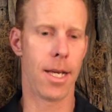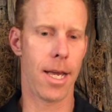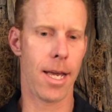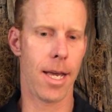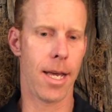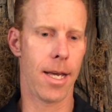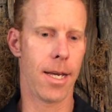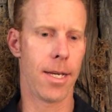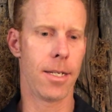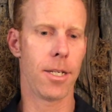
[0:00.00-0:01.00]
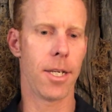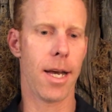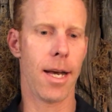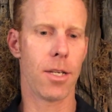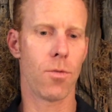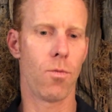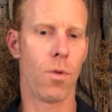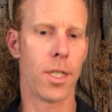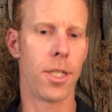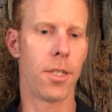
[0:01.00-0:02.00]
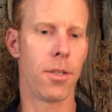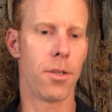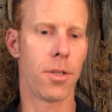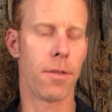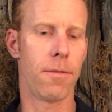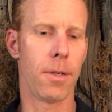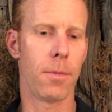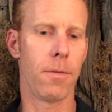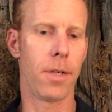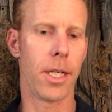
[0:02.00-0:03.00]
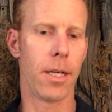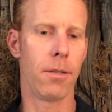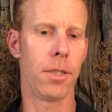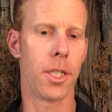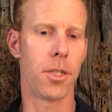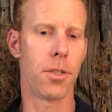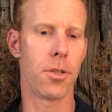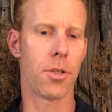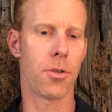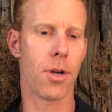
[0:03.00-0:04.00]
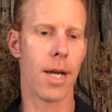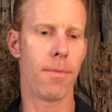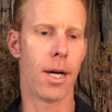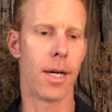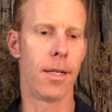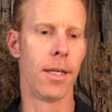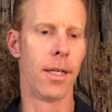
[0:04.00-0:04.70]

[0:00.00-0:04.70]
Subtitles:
And she asks, what did you use to film the video? Did you use a tripod?